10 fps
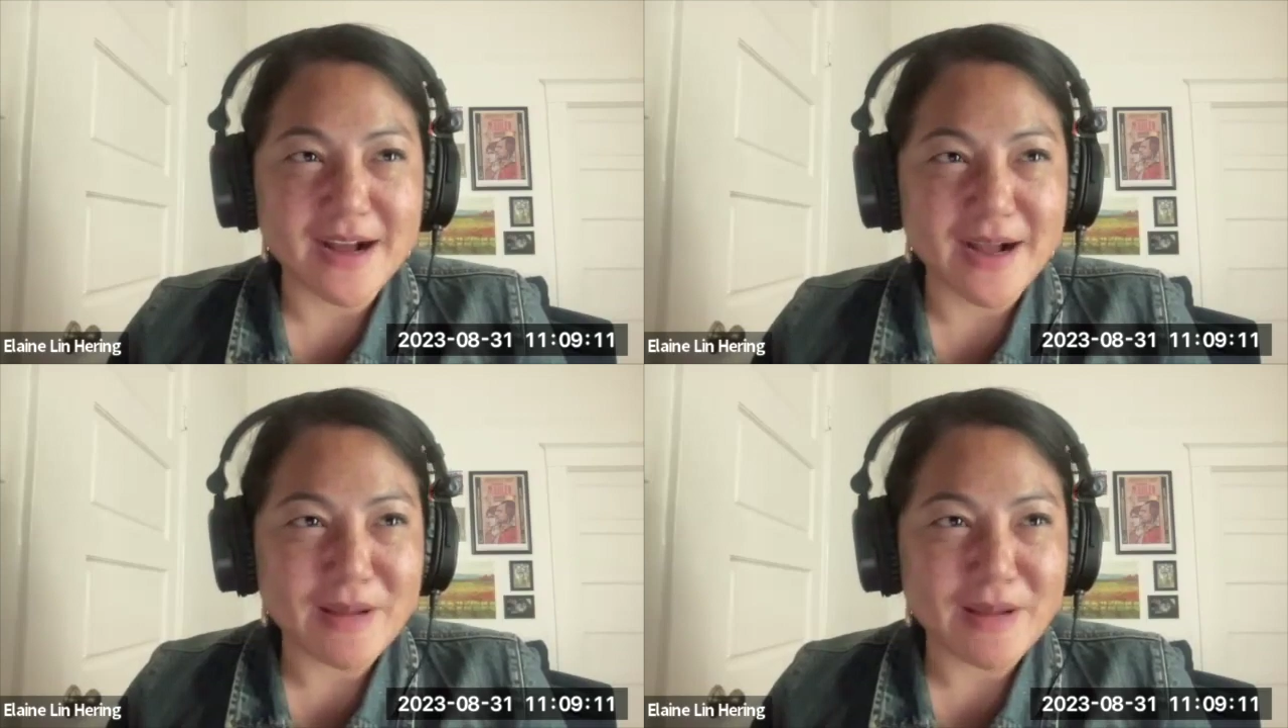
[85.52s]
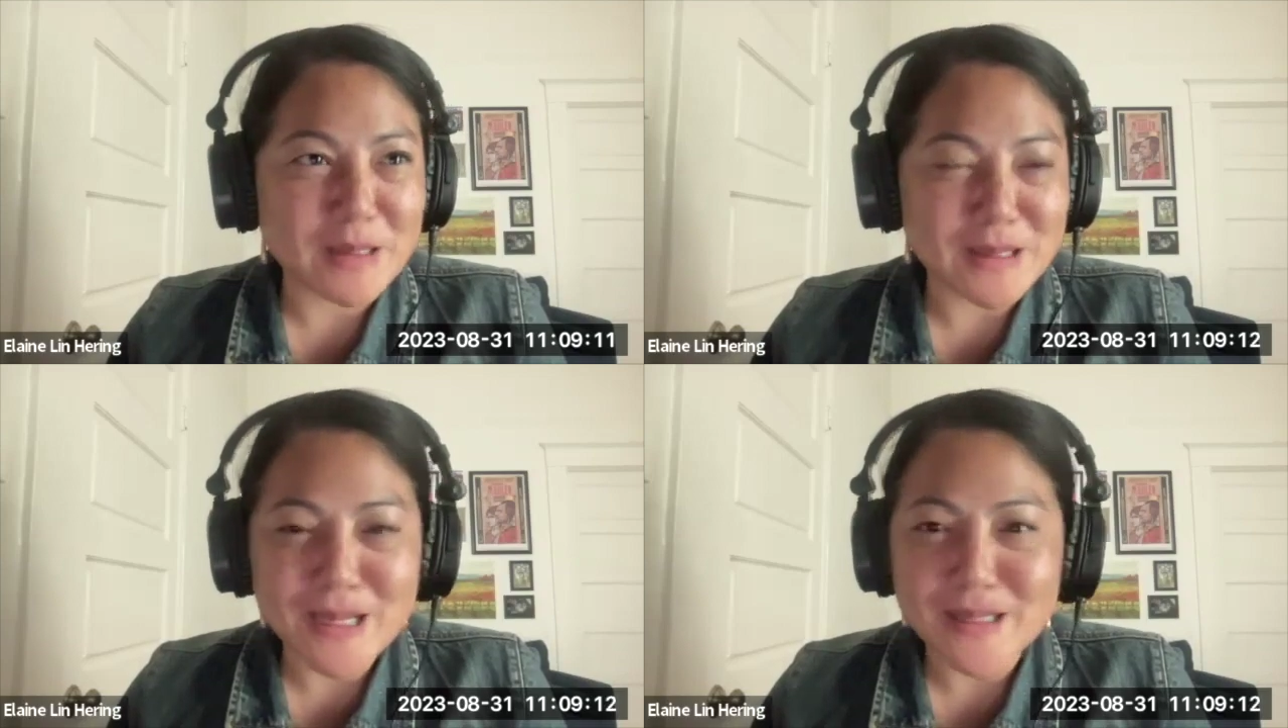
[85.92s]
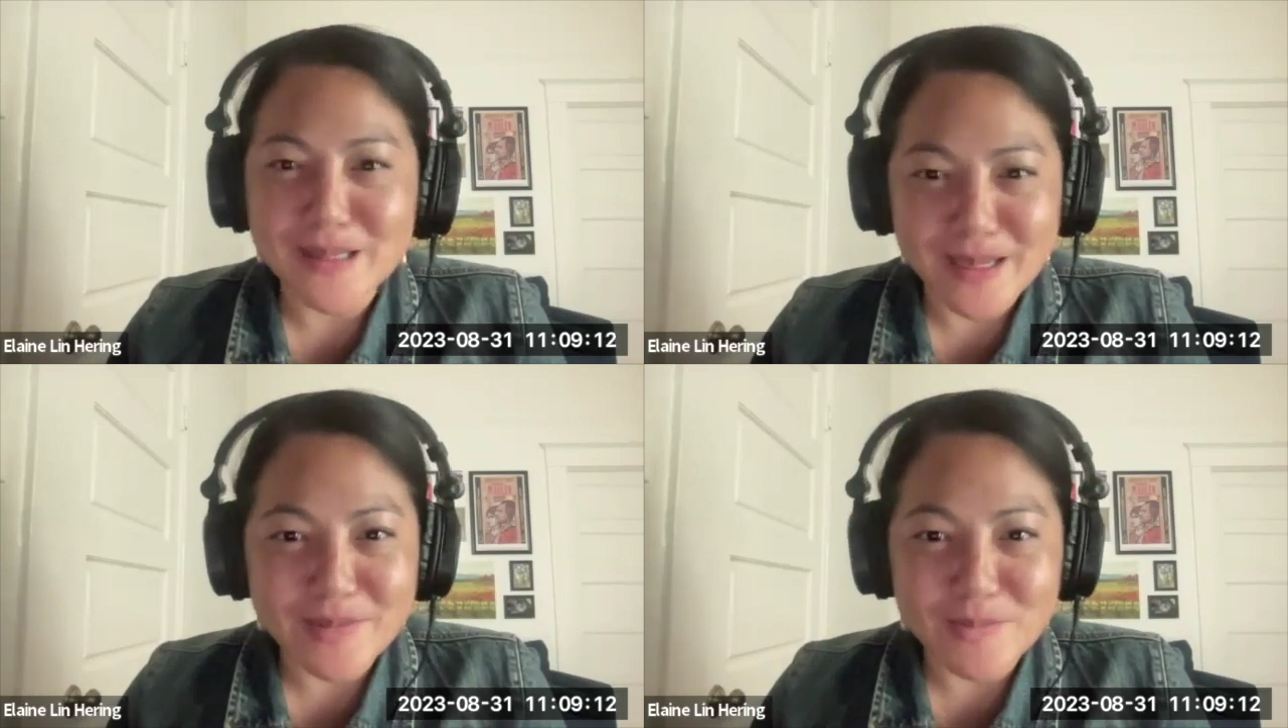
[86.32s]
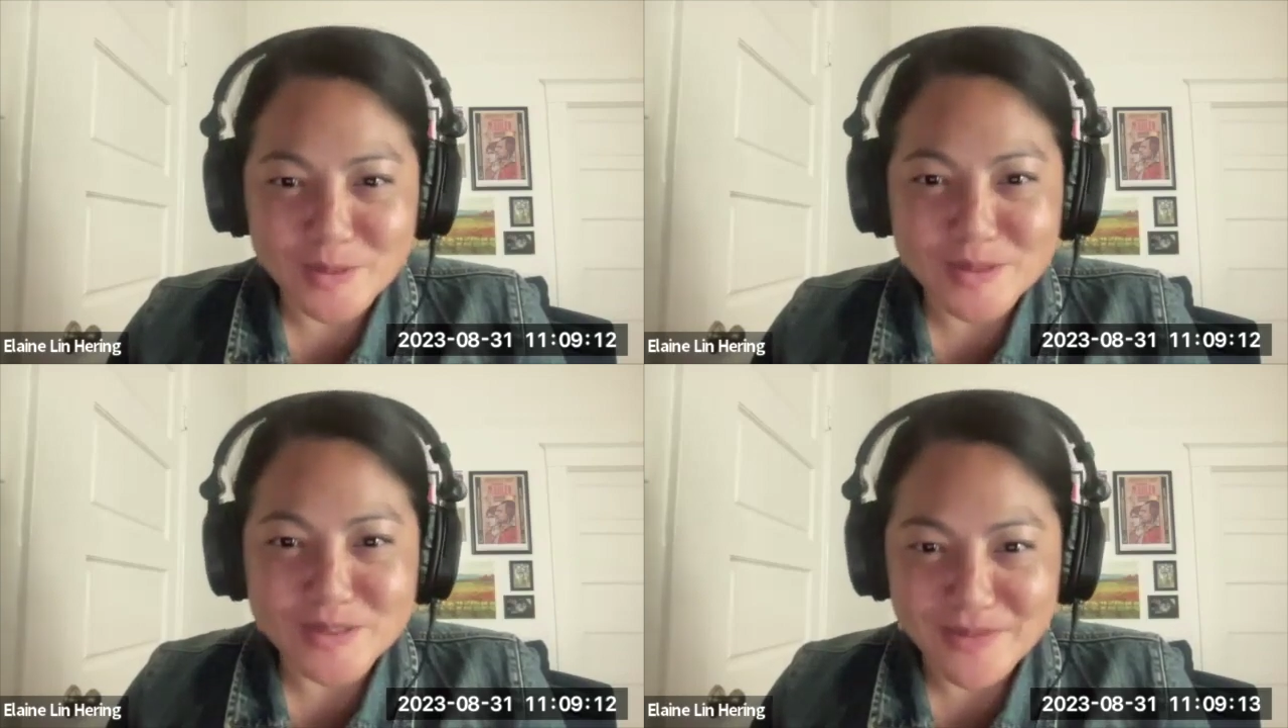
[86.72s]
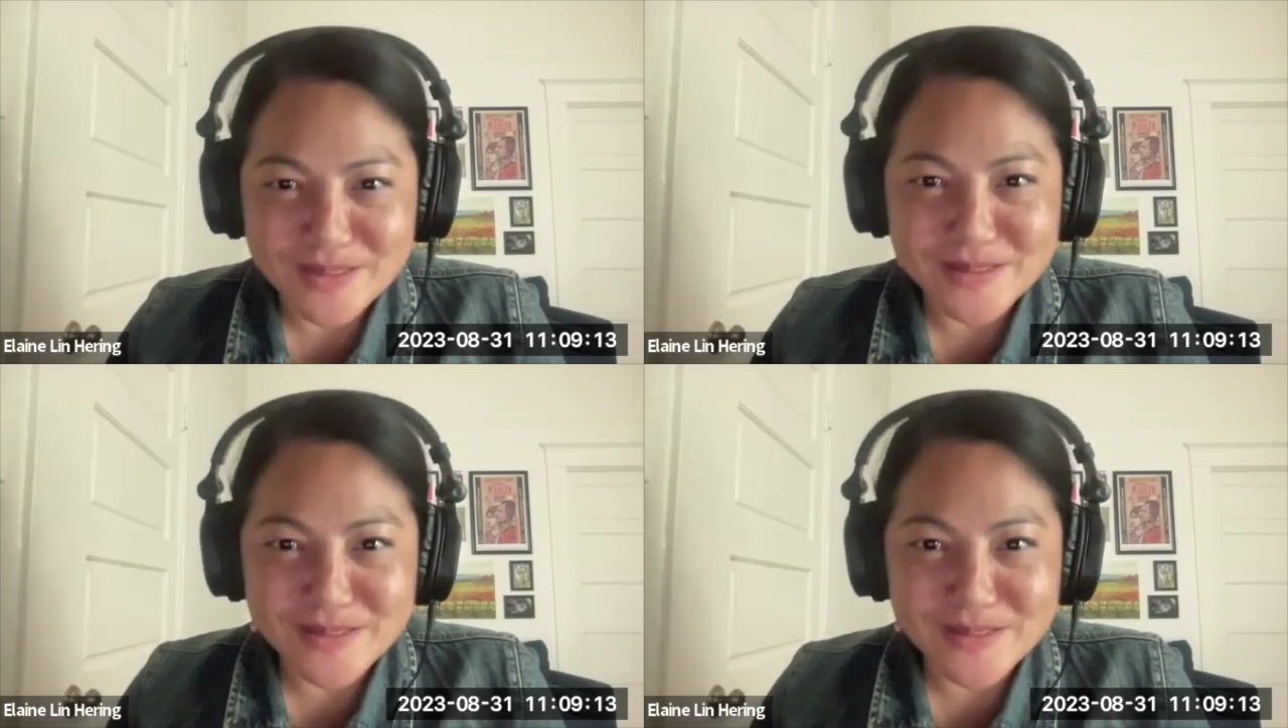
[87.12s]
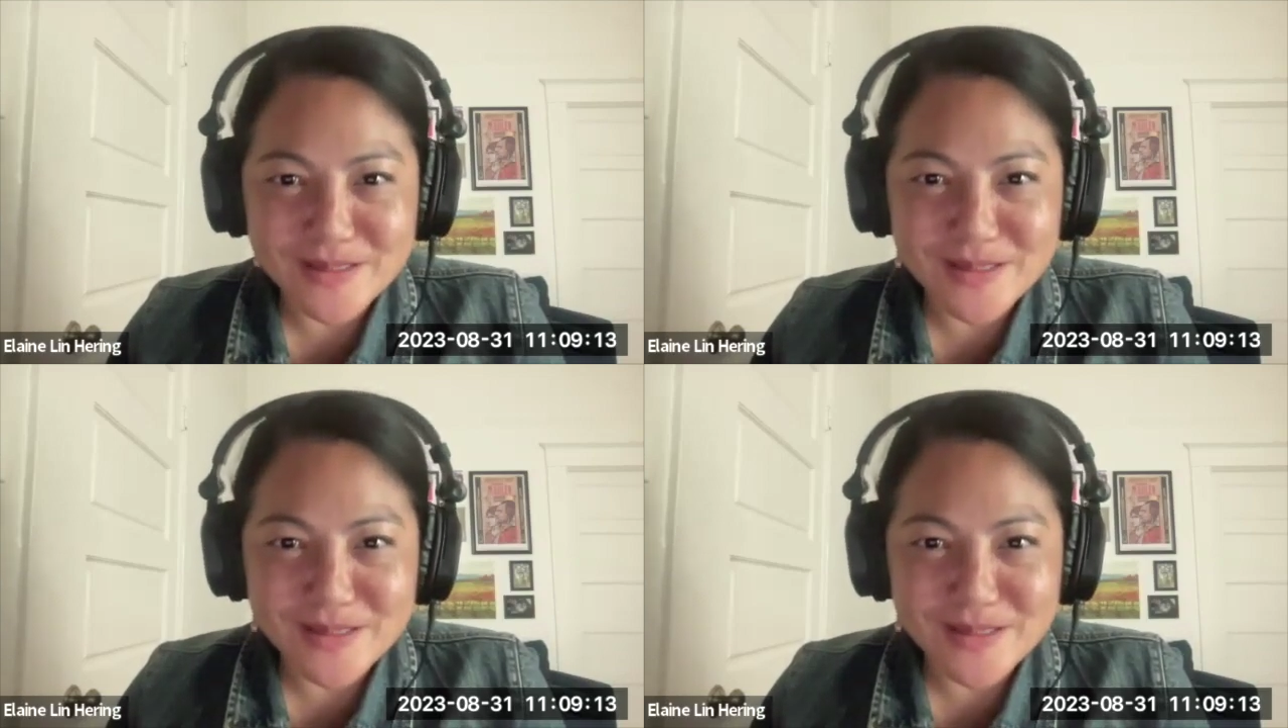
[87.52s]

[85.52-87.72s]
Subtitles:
I'm a lot like most of us,